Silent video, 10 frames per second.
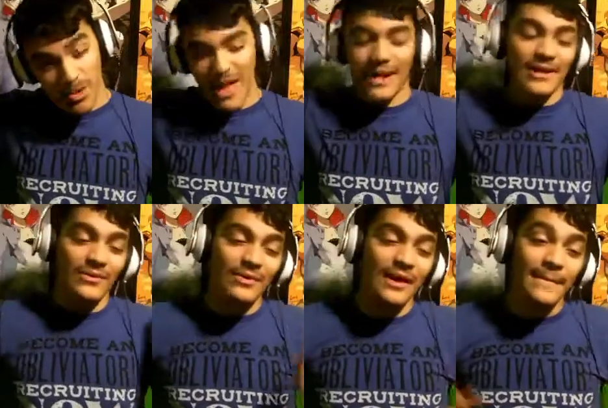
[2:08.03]
I don't
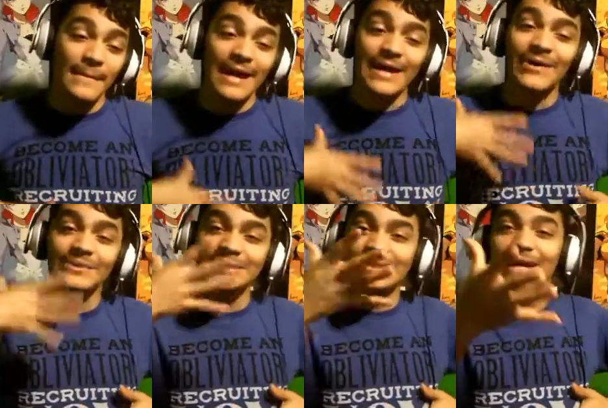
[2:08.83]
know, my
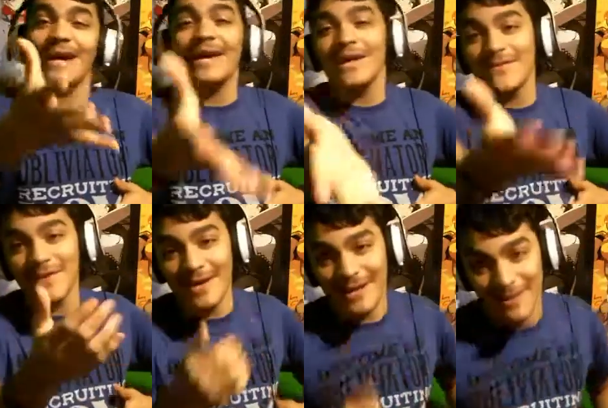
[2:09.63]
own style of
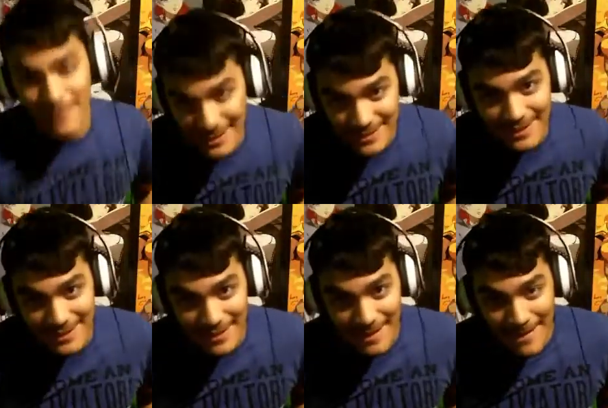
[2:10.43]
editing,
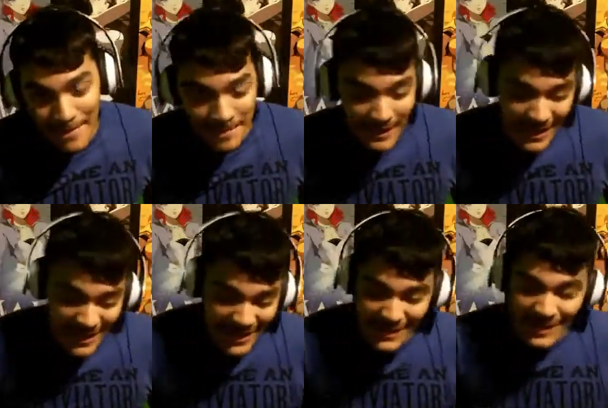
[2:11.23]
basically.
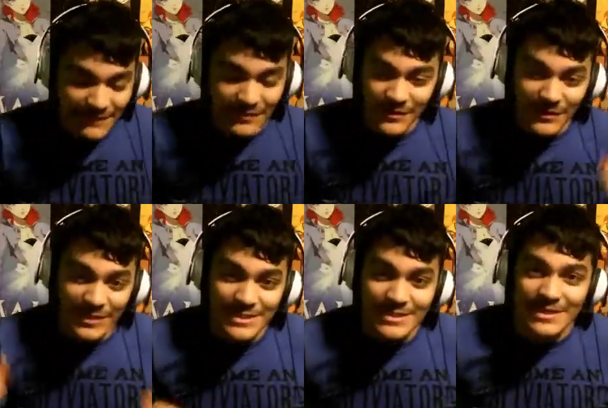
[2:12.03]
I have no idea
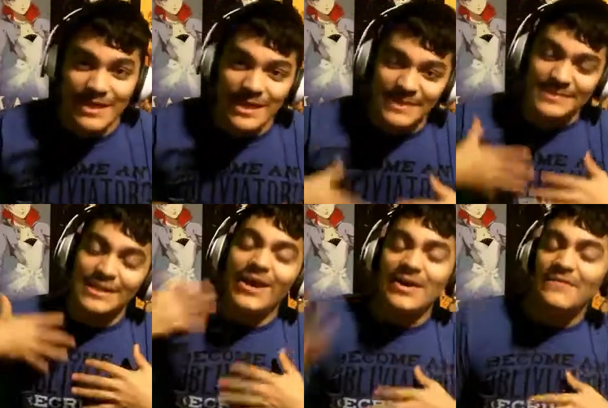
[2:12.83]
what it is. I'm
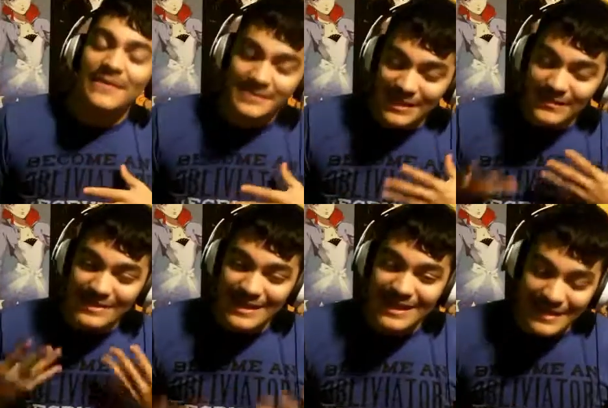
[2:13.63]
sorry if I
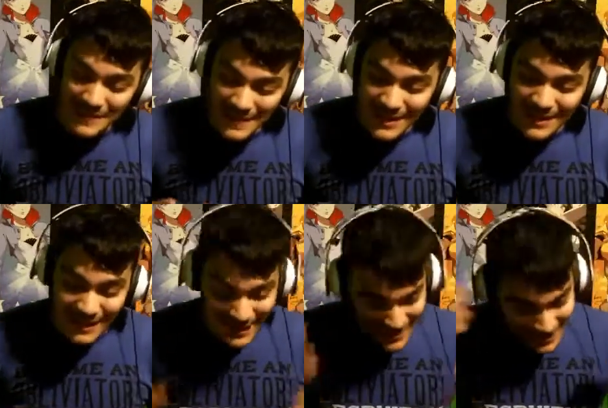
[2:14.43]
sound like I'm
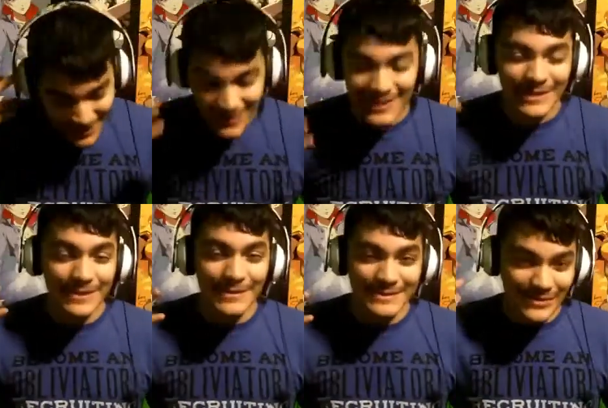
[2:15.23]
yelling. I can hardly
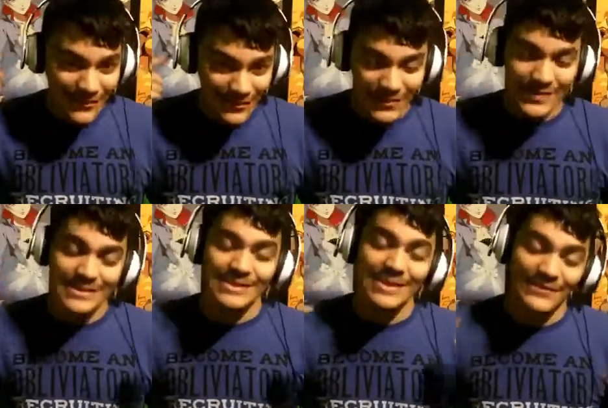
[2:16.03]
hear myself through
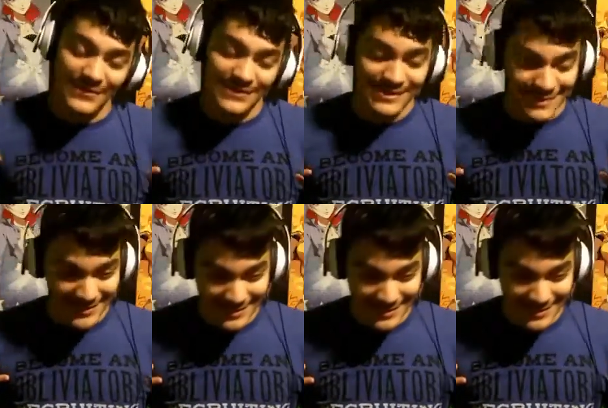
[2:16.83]
these headphones.